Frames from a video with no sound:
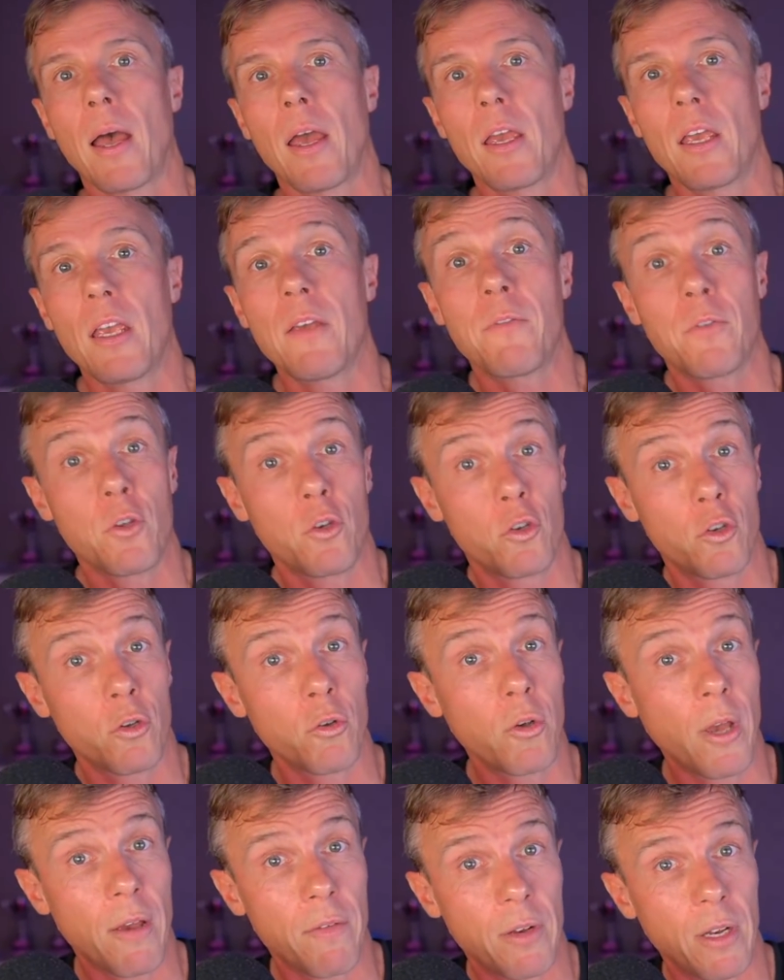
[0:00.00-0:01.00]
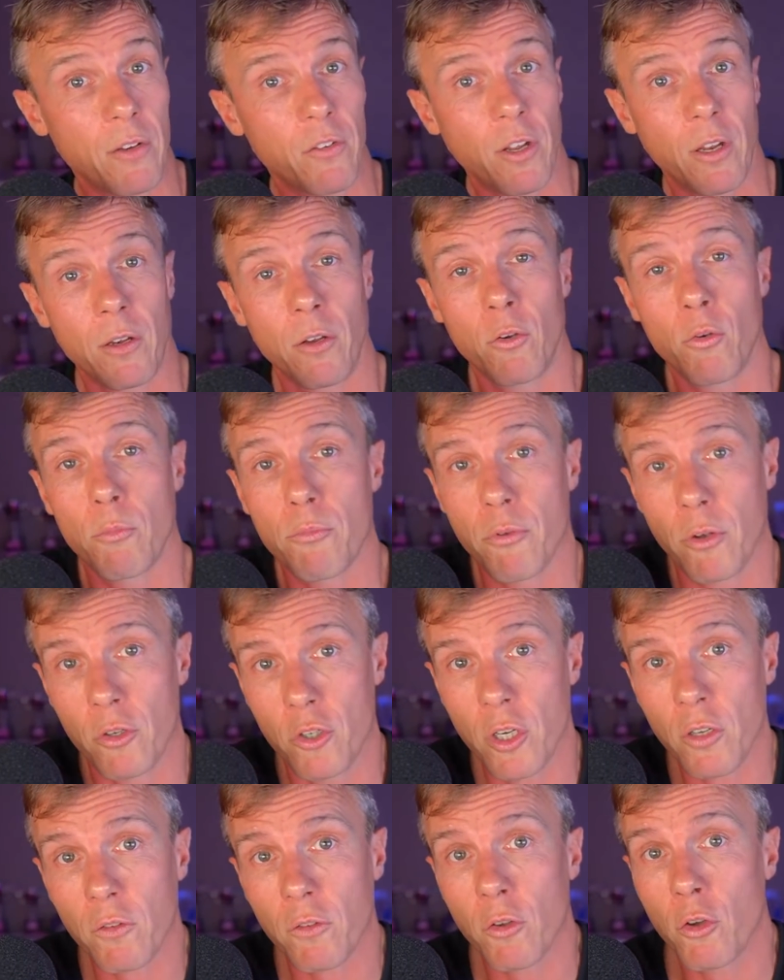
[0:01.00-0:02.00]
If you do have any technical
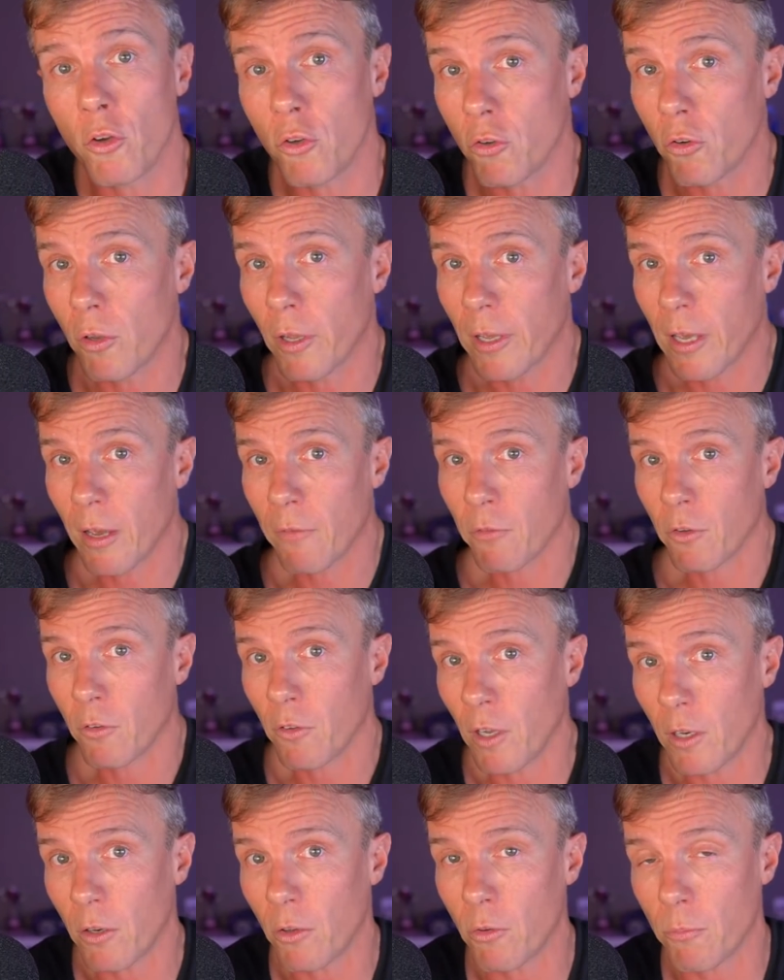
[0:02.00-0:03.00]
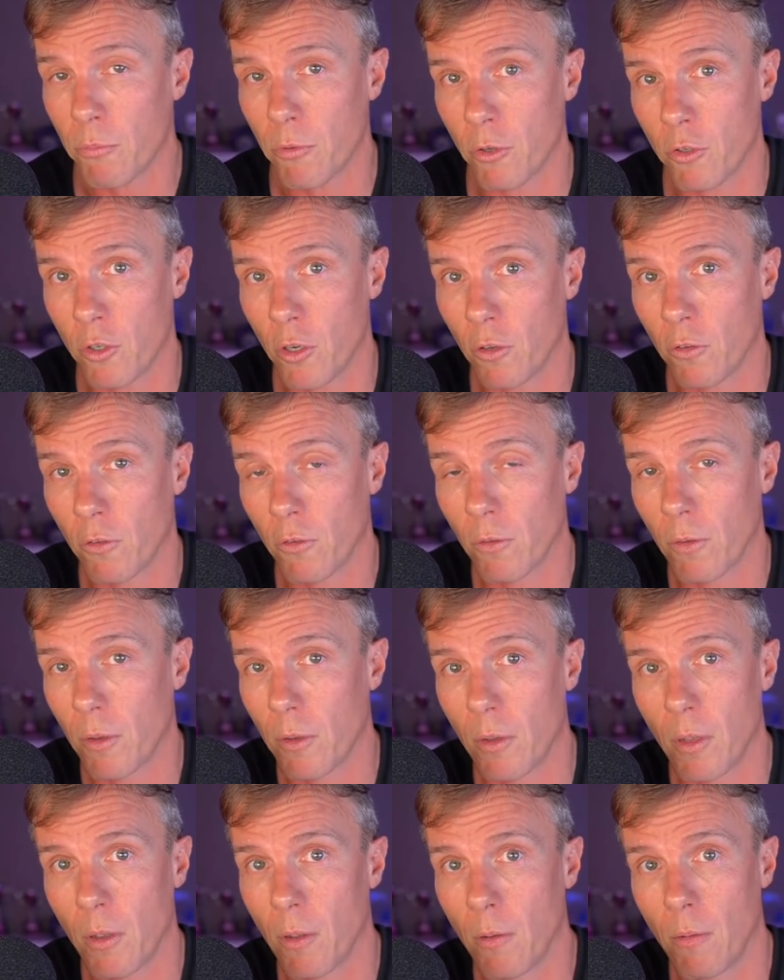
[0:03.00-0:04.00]
projects, who should look after your technical projects?
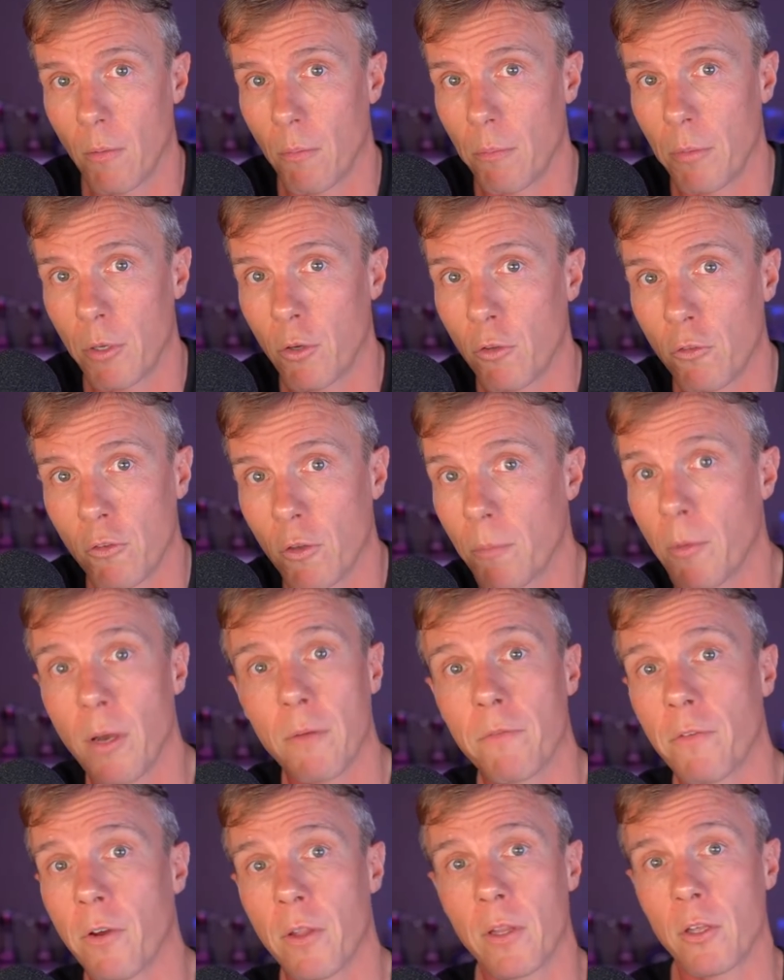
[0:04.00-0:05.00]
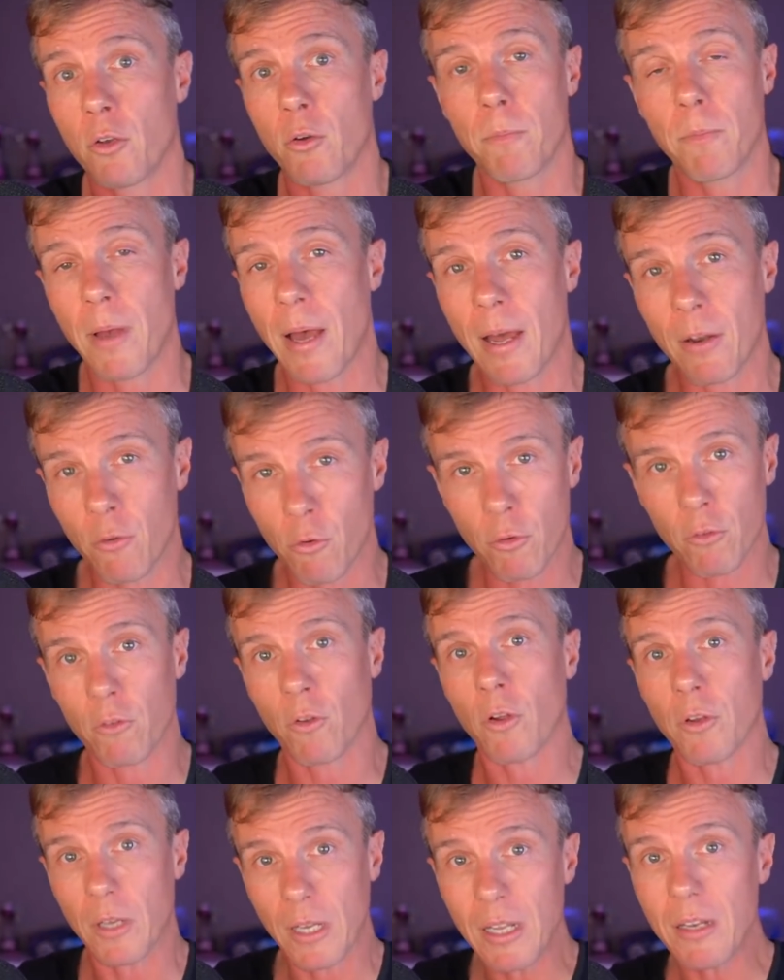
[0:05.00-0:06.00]
Because you might find that your partner is
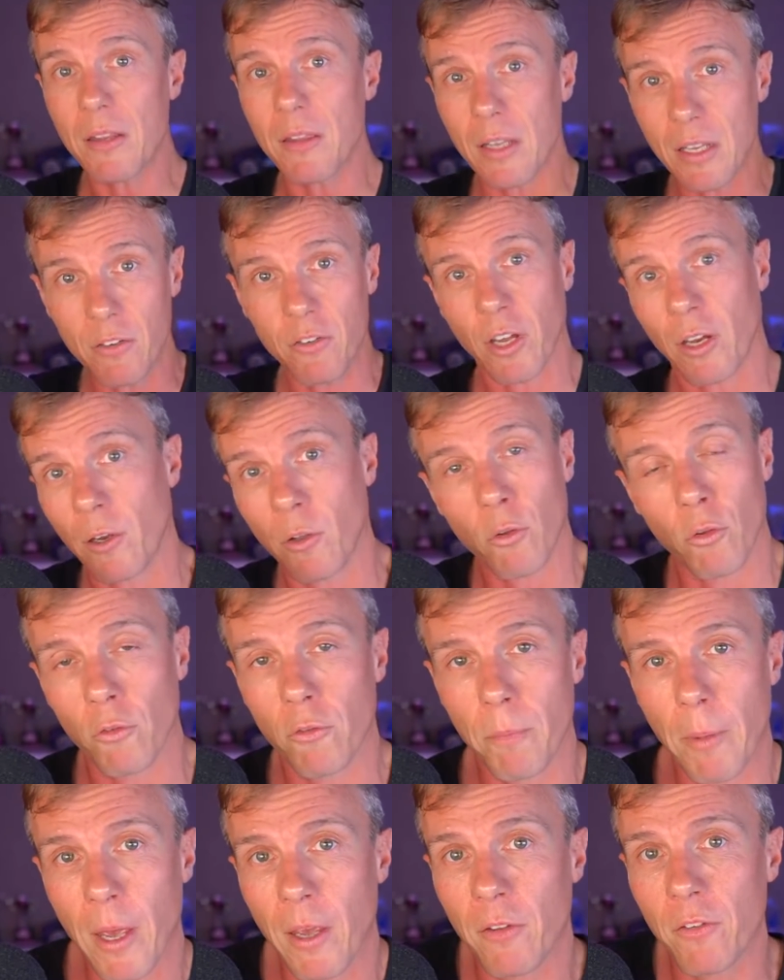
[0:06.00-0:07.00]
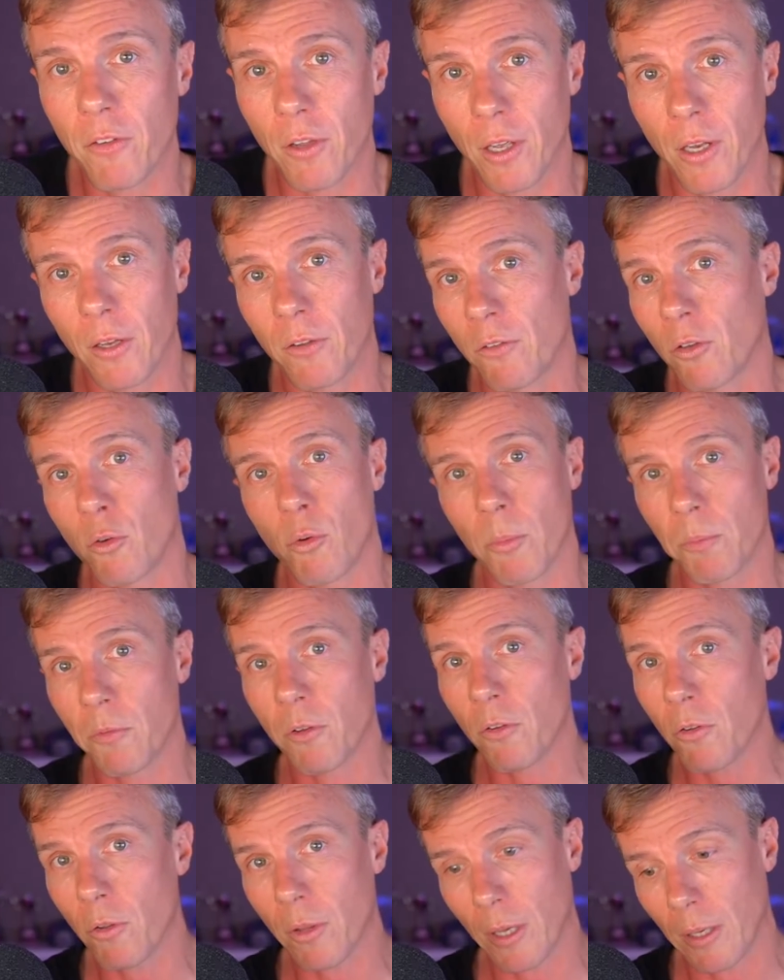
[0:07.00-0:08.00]
not in the technical space and is equipped
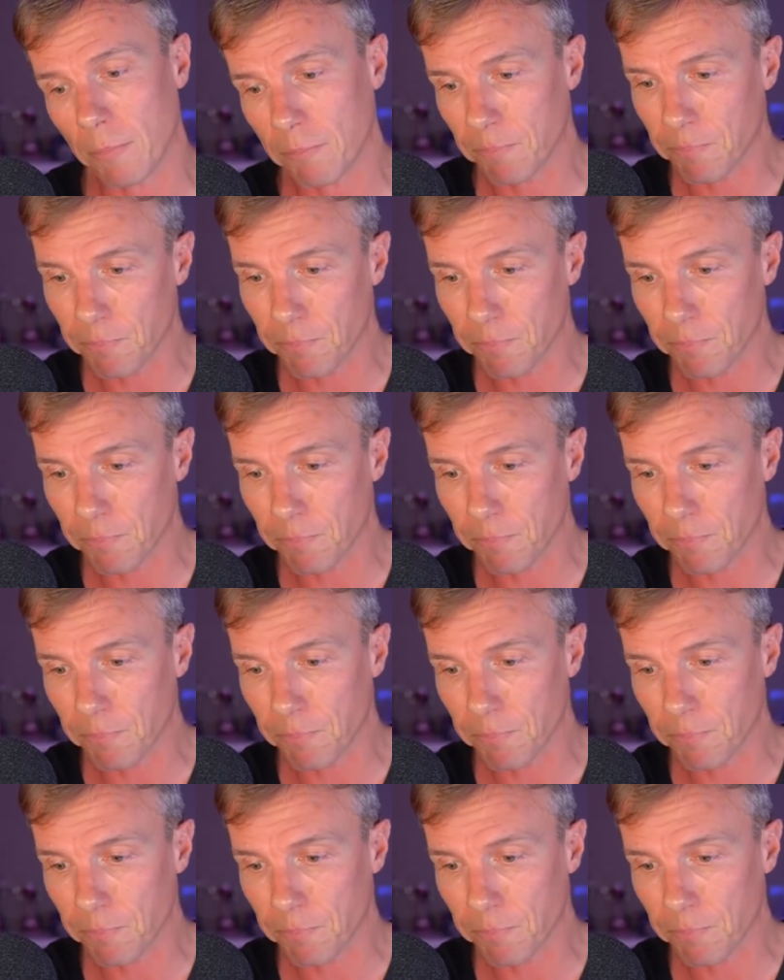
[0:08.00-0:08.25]
to do that.